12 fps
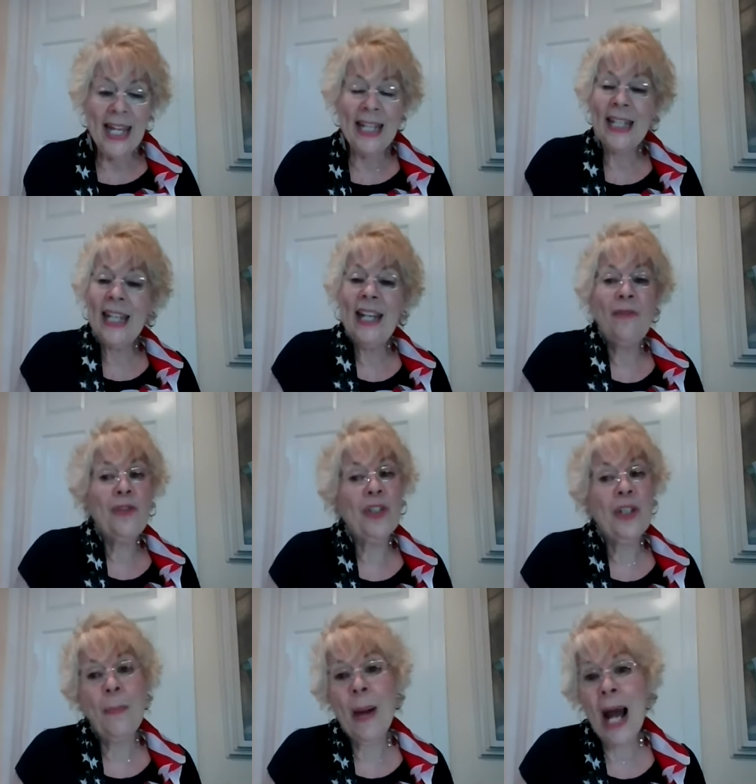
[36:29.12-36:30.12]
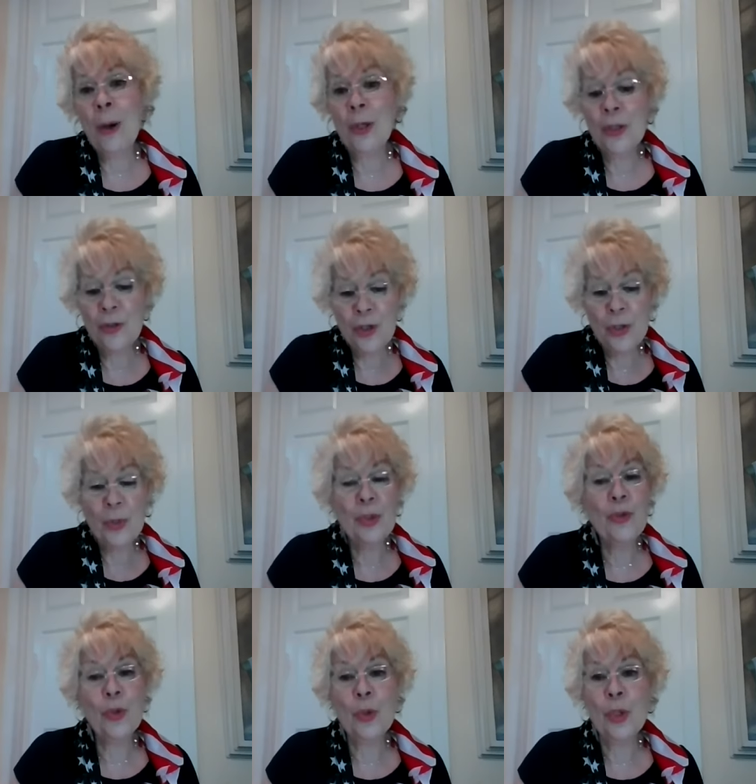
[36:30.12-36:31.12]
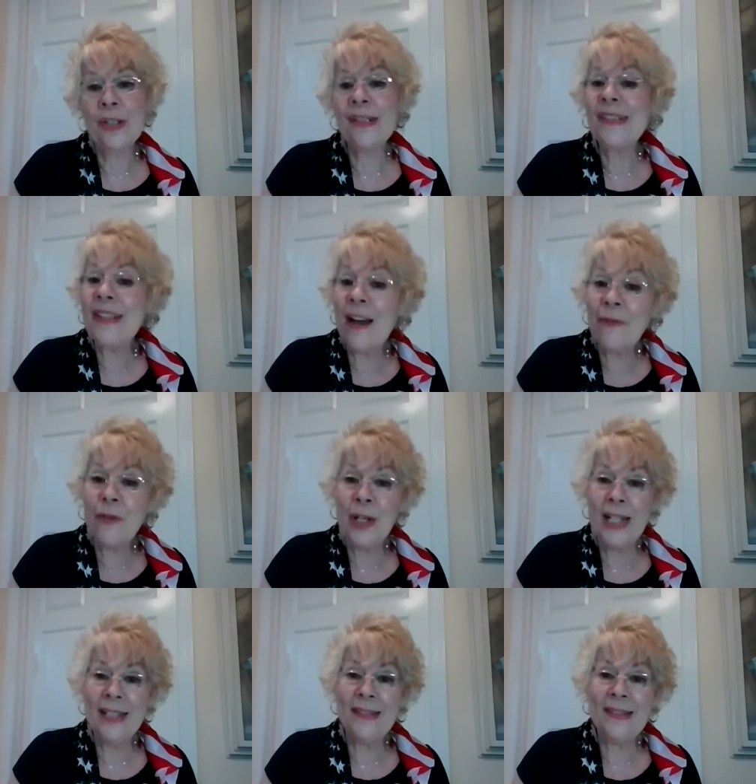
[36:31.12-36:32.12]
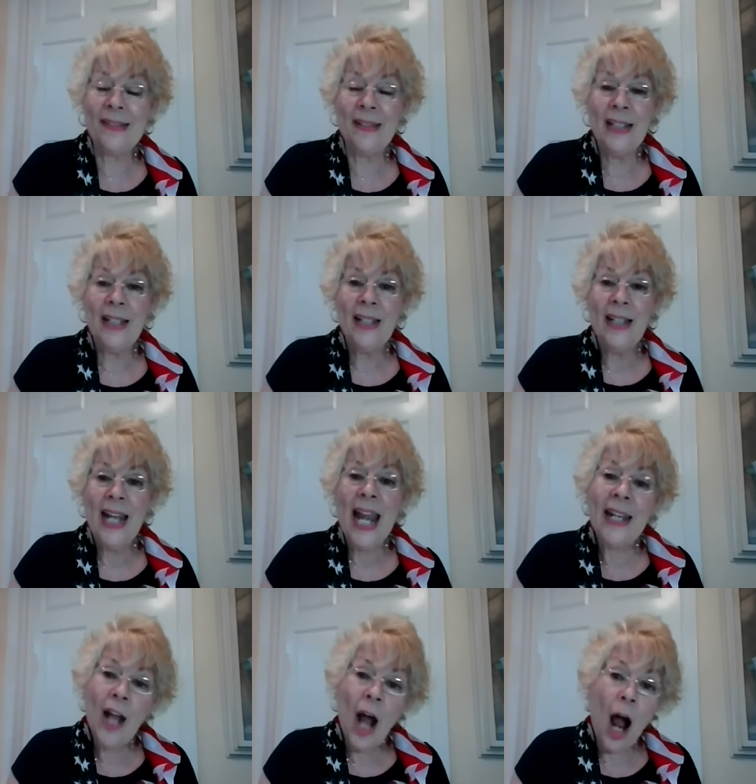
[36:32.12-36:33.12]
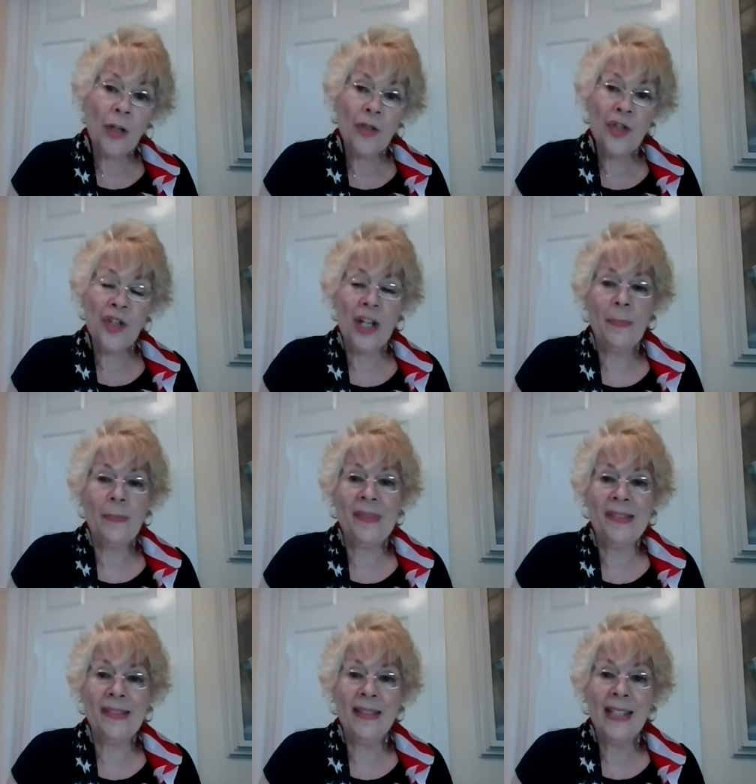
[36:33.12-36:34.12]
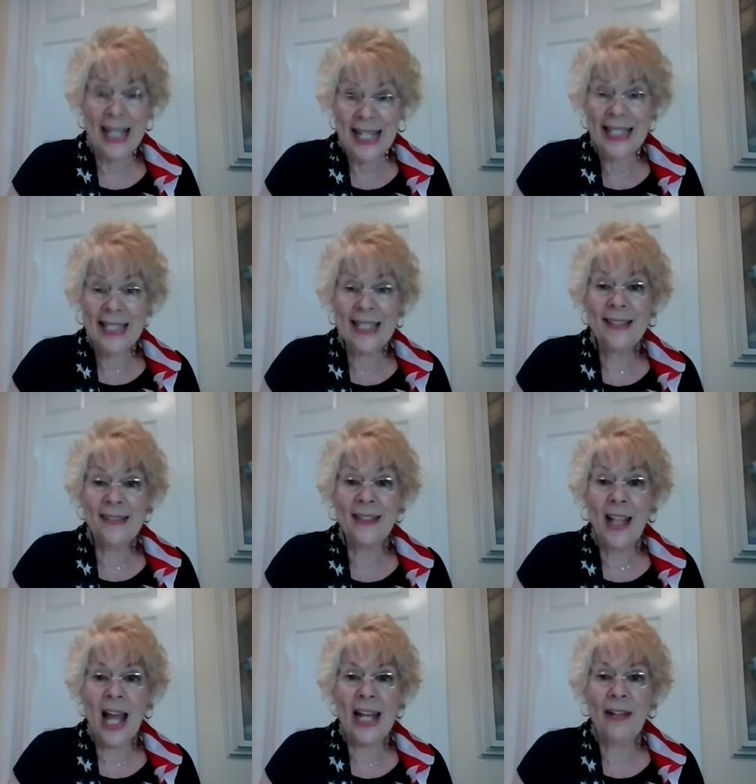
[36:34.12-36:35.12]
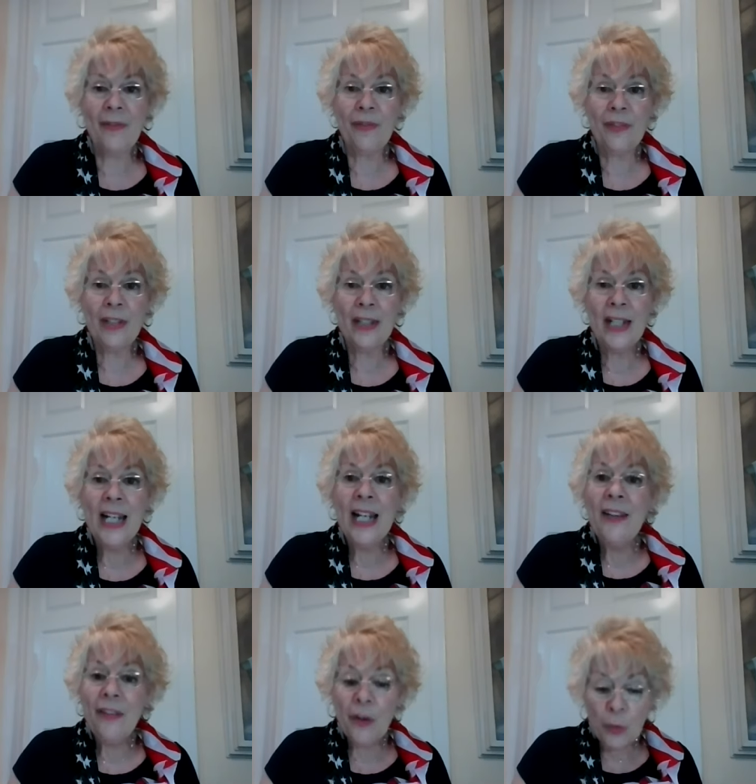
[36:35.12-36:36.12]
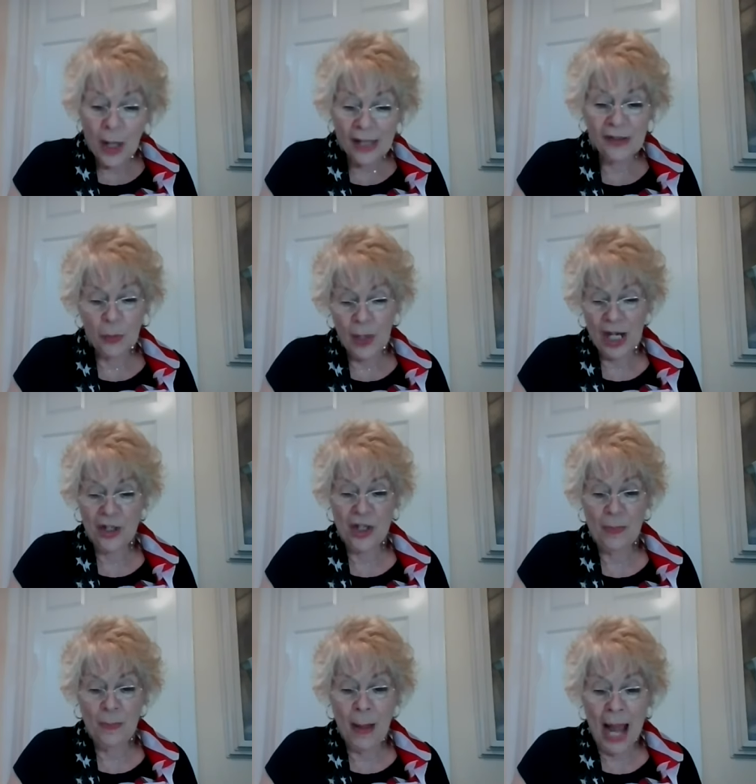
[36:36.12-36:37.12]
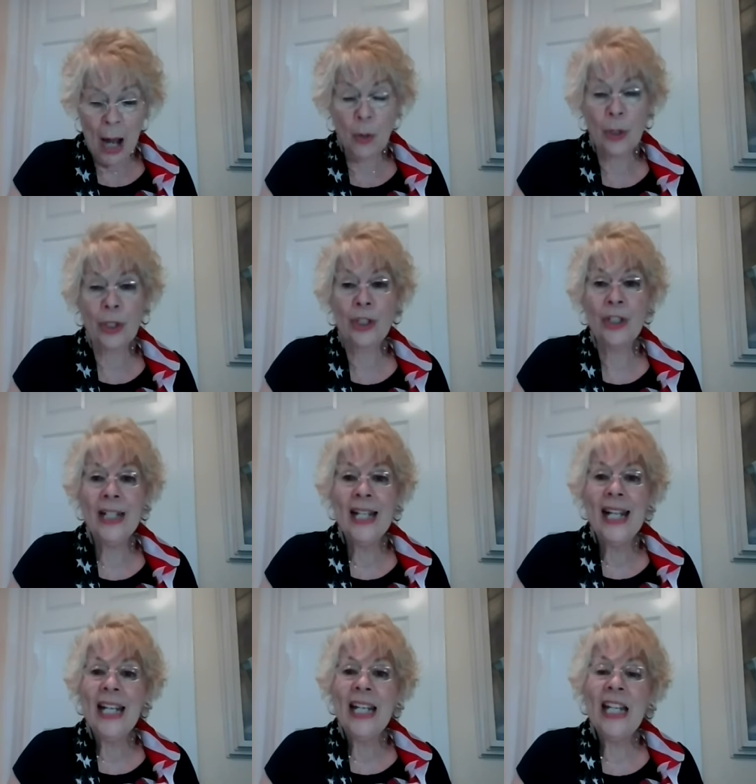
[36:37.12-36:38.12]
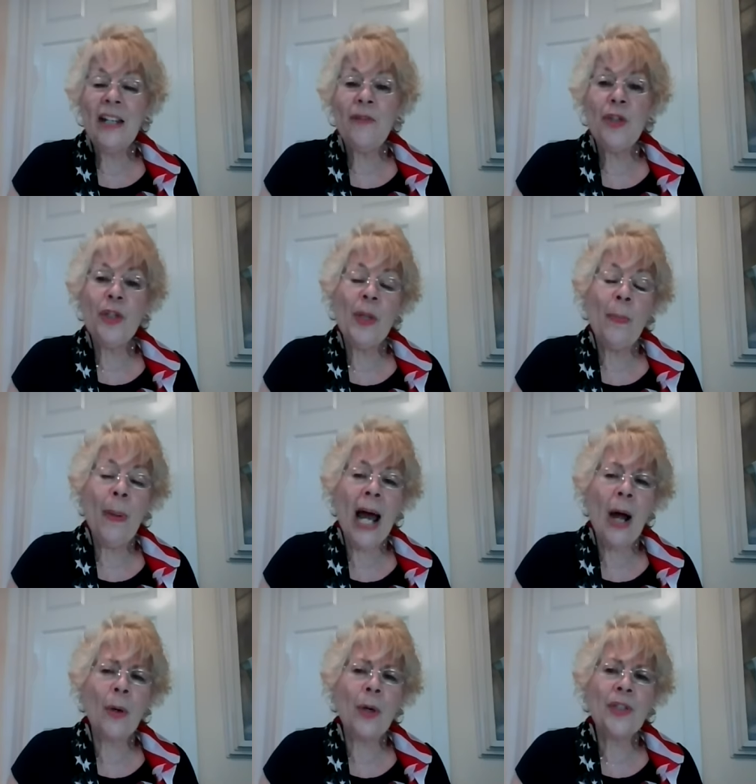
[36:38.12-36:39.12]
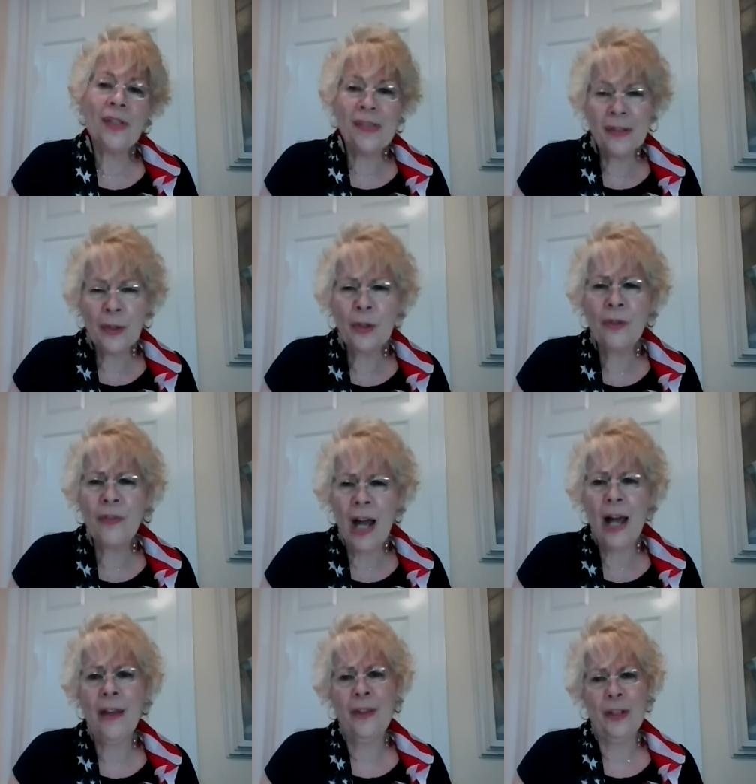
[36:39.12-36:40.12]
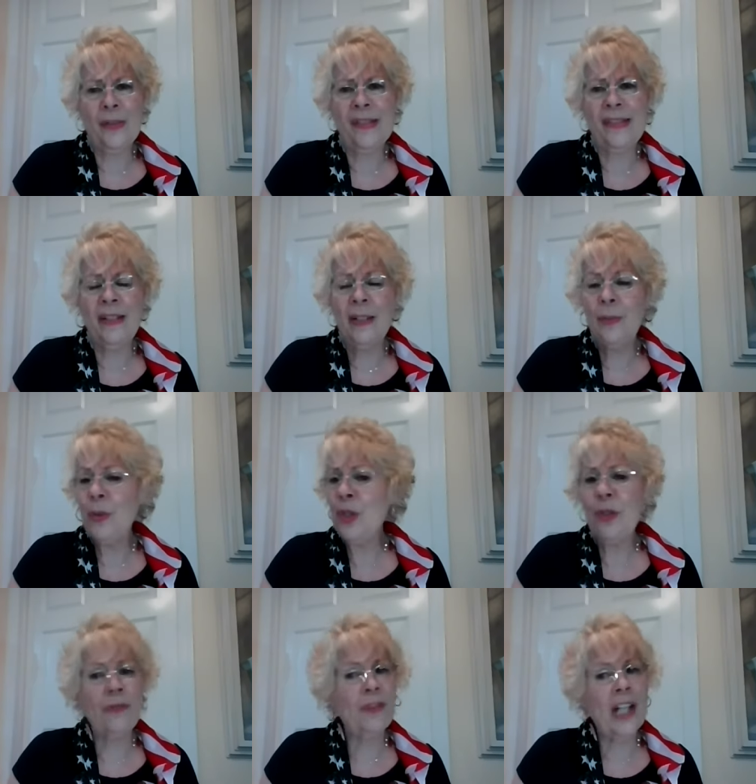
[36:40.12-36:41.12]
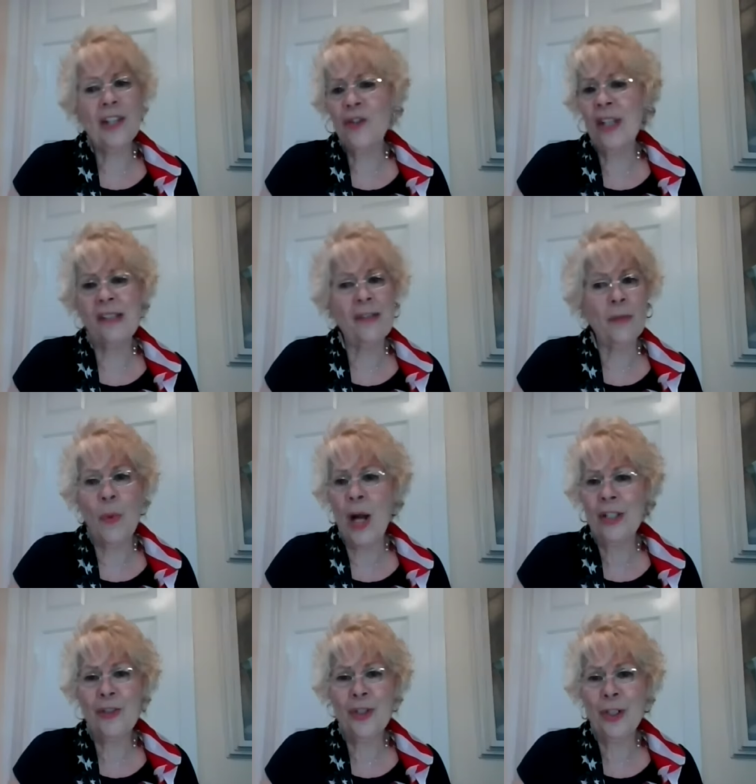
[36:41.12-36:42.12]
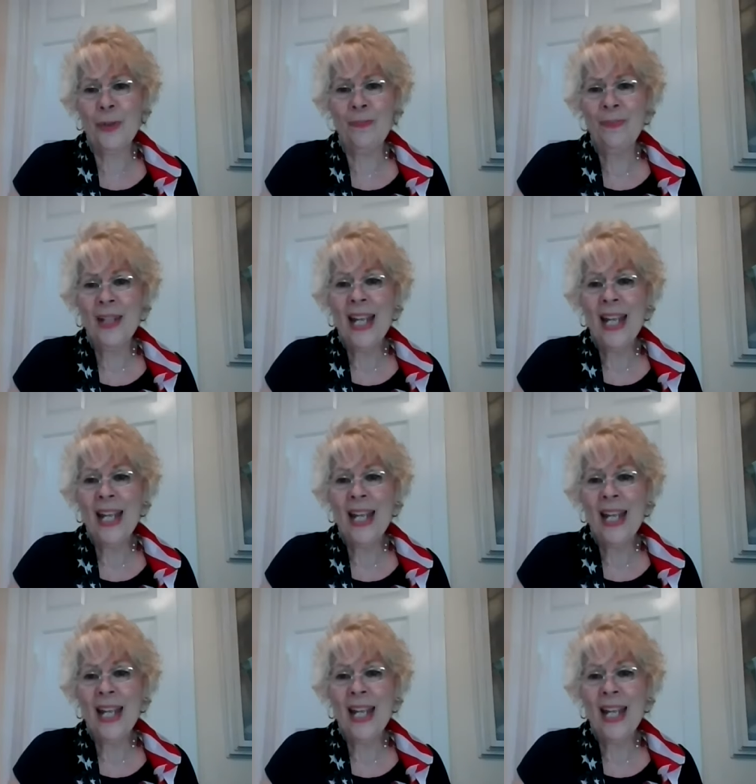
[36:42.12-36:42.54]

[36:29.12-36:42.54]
It gives you the power to endure sufferings and hardships in this life. The resurrection power gives you the power to serve others when your flesh doesn't want to